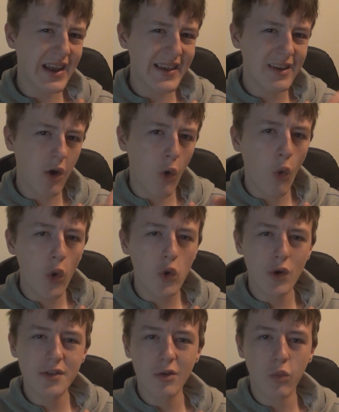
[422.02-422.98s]
like
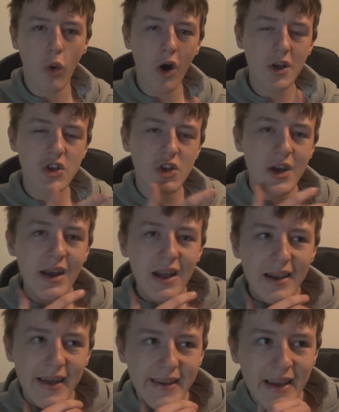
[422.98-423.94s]
awkward to watch.
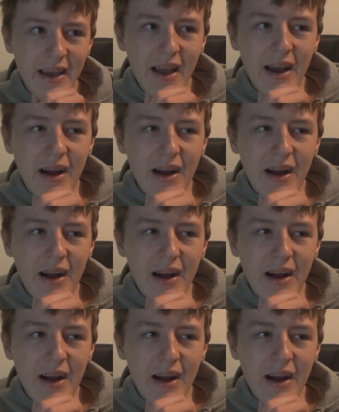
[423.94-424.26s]
Like,